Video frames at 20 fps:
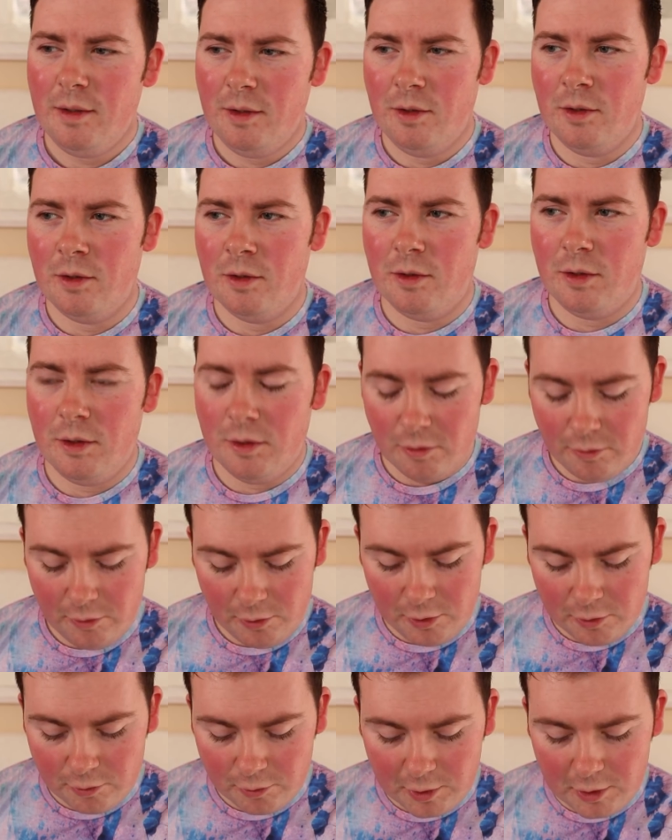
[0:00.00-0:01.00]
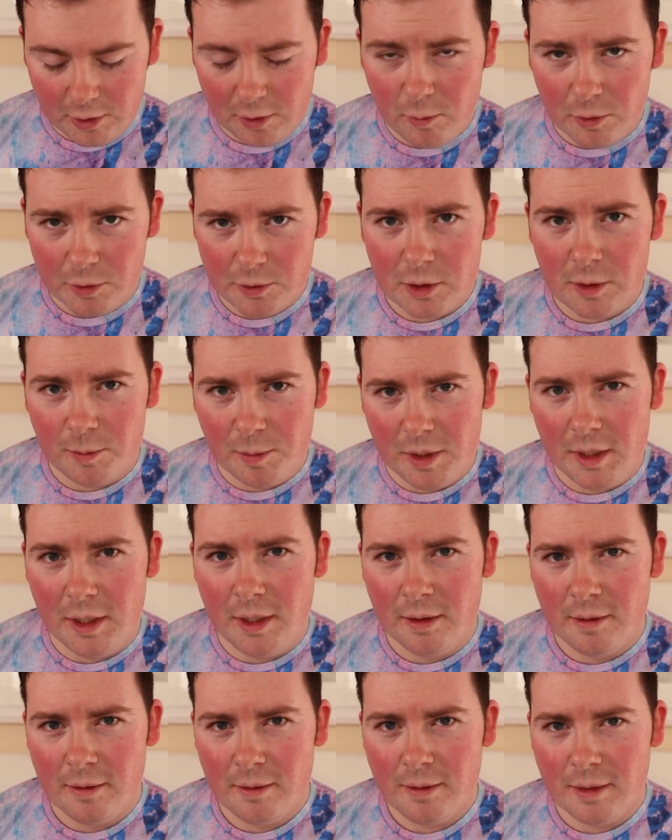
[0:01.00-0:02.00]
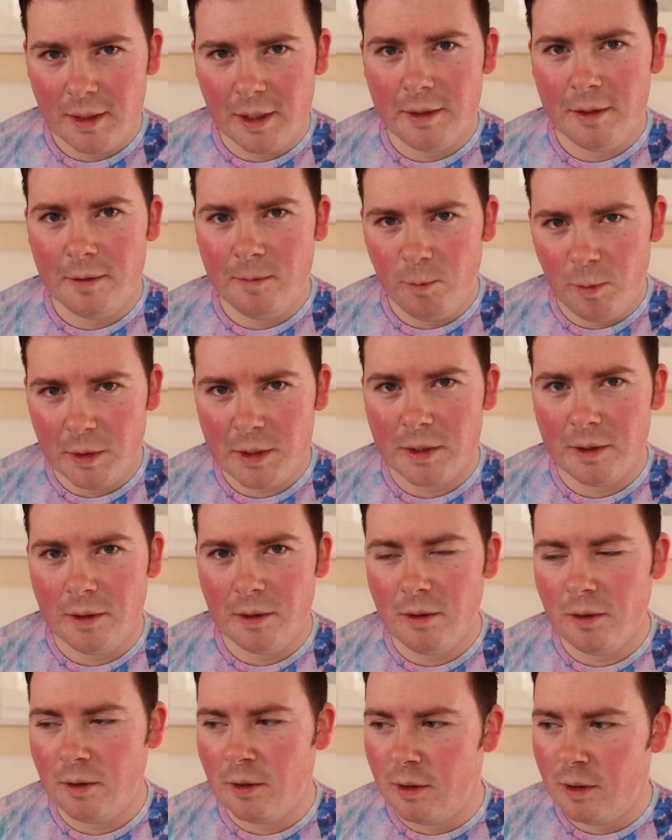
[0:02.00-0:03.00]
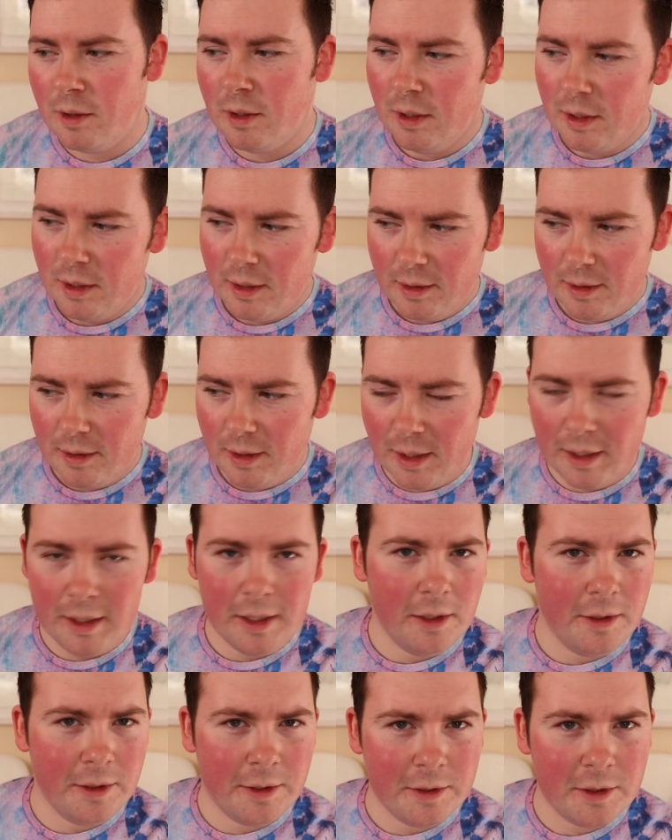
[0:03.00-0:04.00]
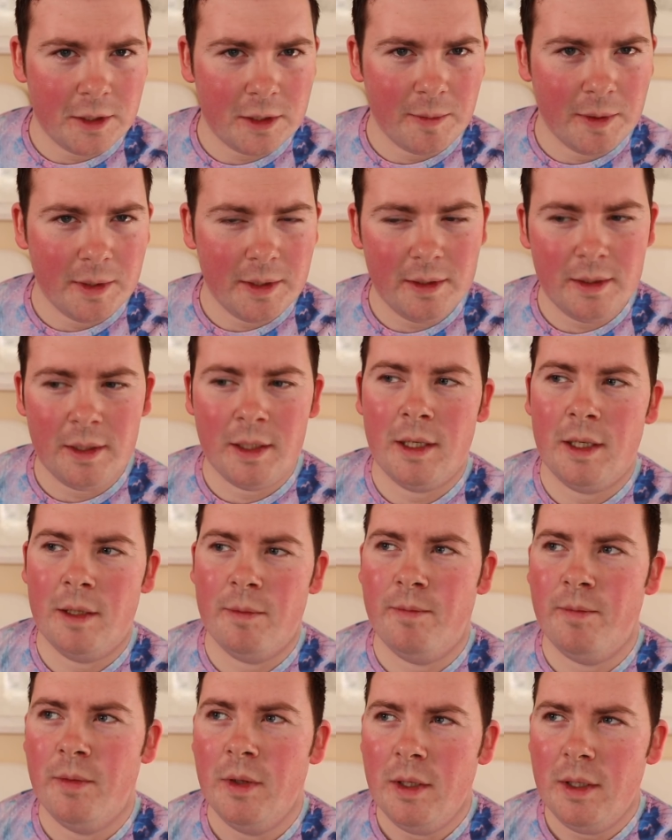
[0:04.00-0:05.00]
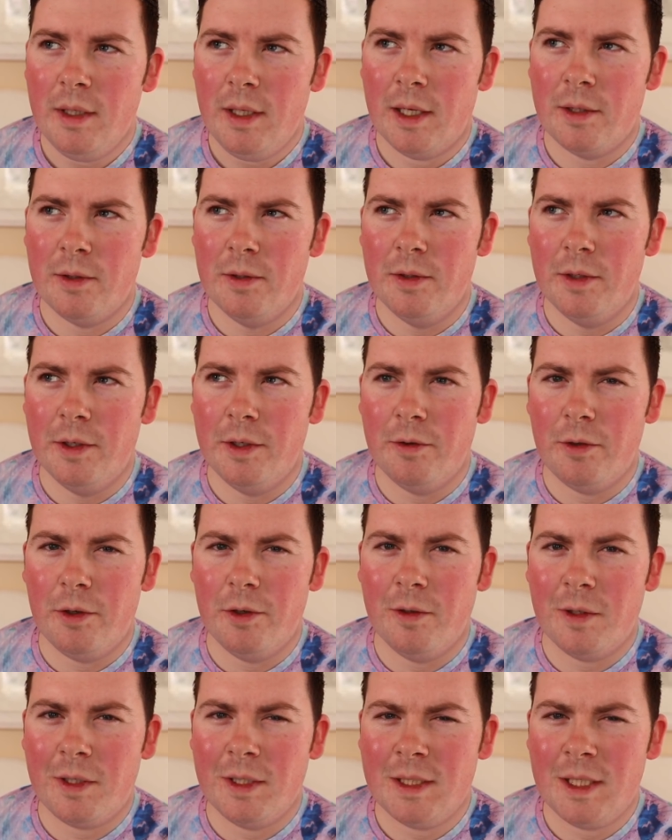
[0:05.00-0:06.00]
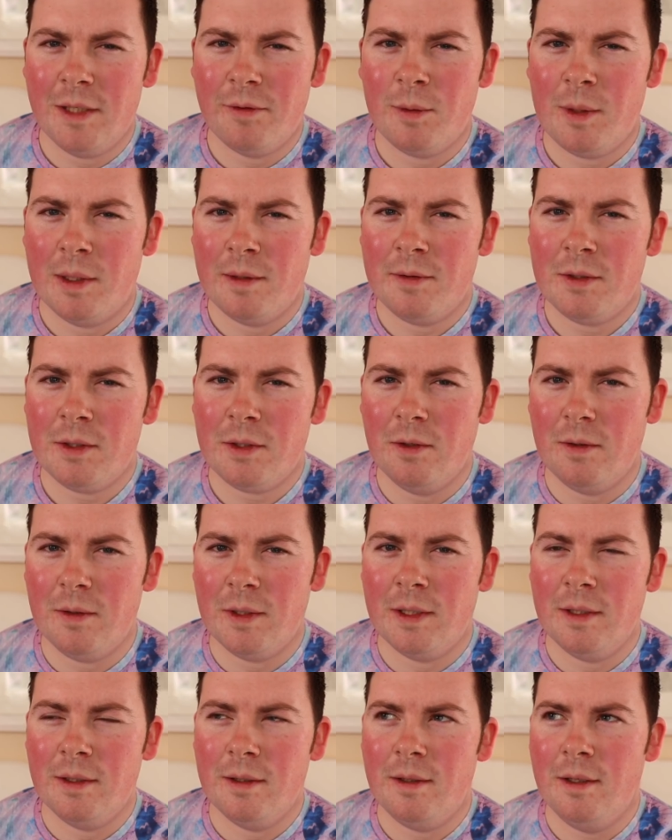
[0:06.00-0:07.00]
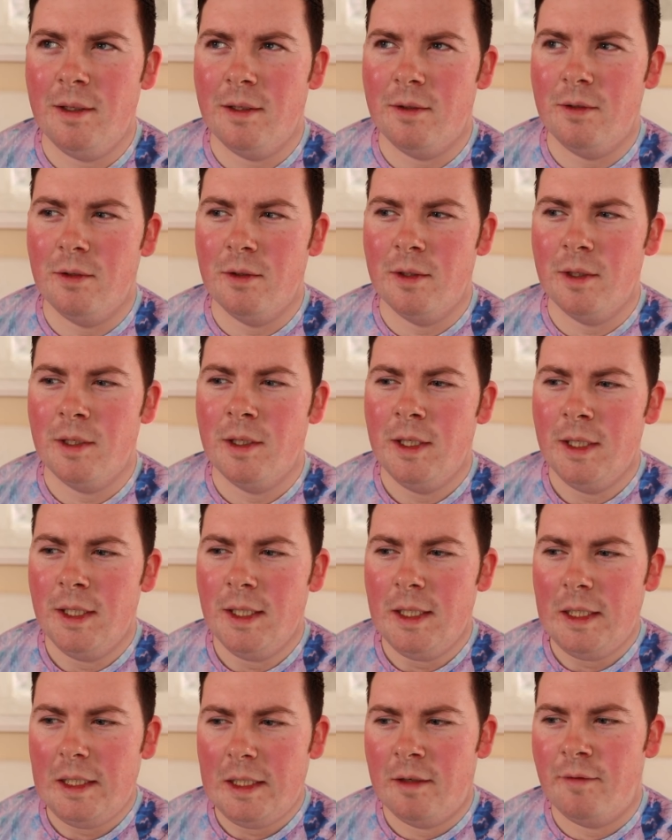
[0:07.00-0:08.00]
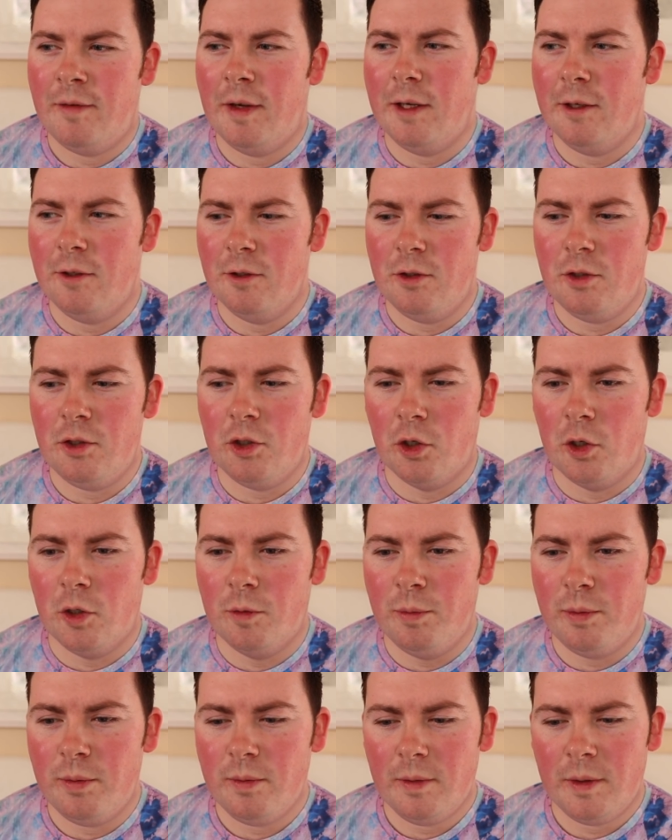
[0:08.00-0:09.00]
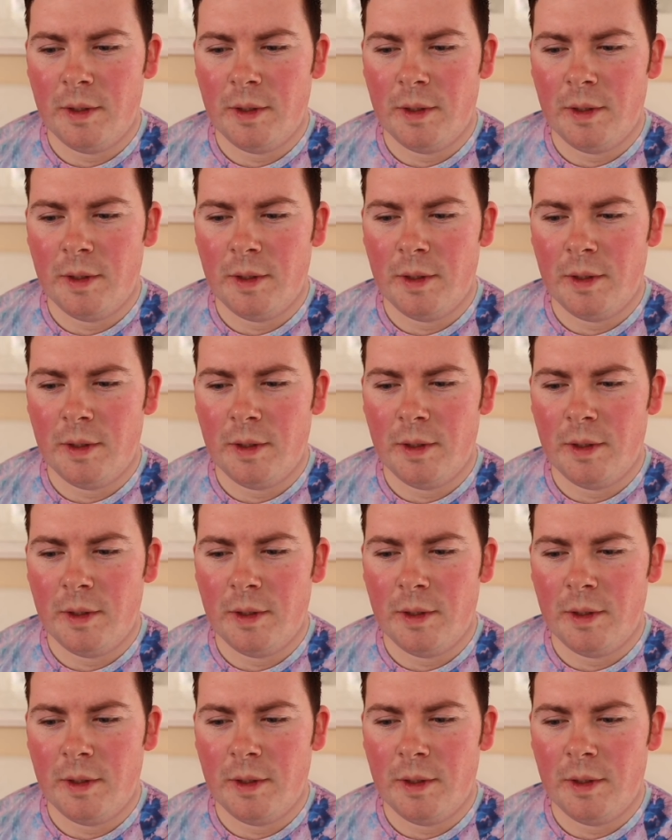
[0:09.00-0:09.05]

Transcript: you really want to be learning whistle or any other instrument. I know the Royal Conservatoire of Scotland, they're doing a very good job